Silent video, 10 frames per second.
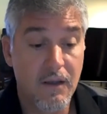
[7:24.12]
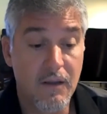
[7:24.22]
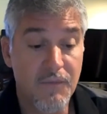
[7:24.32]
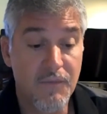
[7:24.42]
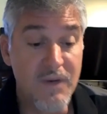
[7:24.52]

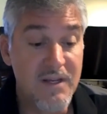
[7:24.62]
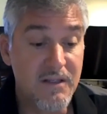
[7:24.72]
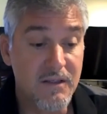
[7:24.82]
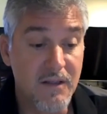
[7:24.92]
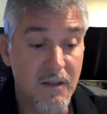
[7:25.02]
The
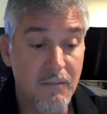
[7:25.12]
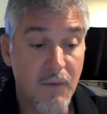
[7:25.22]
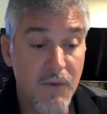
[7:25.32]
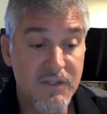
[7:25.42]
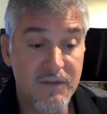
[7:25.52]
reason that
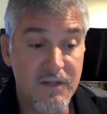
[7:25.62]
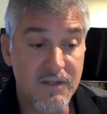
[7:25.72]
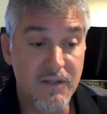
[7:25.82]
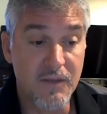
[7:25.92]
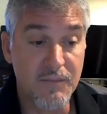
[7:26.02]
most of
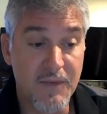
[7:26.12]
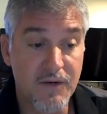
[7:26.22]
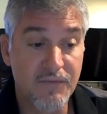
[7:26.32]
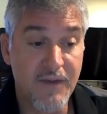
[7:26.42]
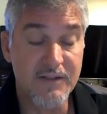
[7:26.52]
these young men
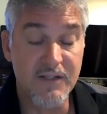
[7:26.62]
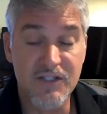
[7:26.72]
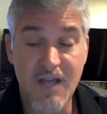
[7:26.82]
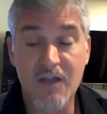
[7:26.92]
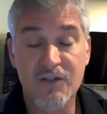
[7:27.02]
are facing
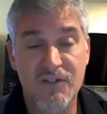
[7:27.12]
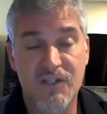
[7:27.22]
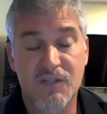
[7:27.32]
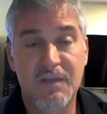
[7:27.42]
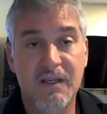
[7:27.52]
challenges
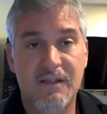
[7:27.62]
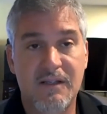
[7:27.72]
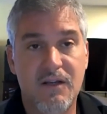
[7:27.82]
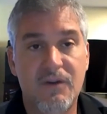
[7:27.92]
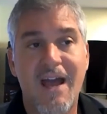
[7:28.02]
is because they
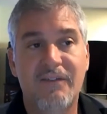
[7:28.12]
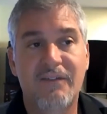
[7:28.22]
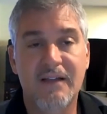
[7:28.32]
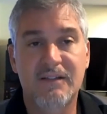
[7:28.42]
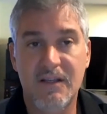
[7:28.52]
don't have
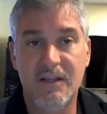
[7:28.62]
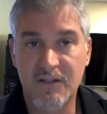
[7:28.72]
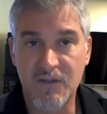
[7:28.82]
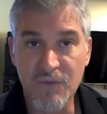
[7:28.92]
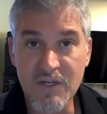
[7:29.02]
access to
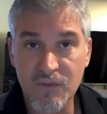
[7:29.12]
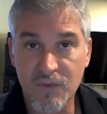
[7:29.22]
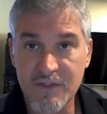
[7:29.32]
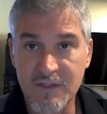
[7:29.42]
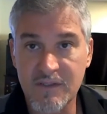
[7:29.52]
the
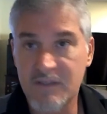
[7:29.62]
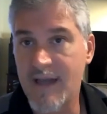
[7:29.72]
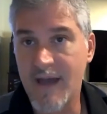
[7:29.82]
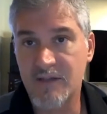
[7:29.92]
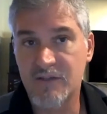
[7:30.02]
resources,
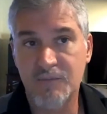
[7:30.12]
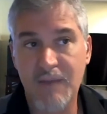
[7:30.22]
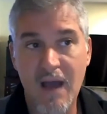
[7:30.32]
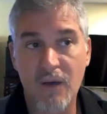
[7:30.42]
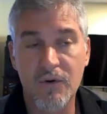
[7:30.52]
status,
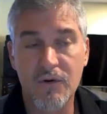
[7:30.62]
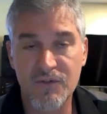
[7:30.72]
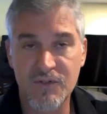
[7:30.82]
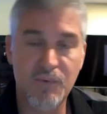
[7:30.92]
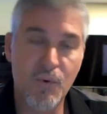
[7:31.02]
power, or
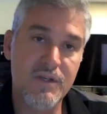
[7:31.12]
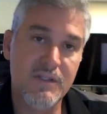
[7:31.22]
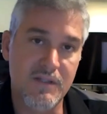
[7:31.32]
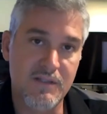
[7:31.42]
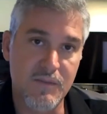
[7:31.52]
support
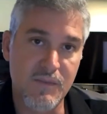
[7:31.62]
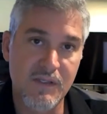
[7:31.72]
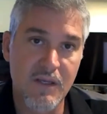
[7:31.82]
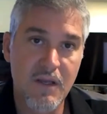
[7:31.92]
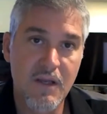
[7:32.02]
systems
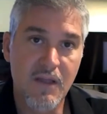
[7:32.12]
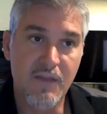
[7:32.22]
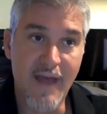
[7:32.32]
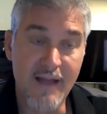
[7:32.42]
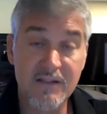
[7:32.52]

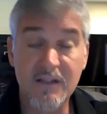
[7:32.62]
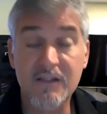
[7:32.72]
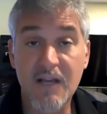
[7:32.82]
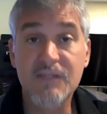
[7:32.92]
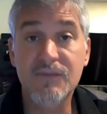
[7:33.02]
that
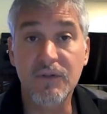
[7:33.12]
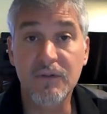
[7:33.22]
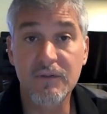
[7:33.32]
successful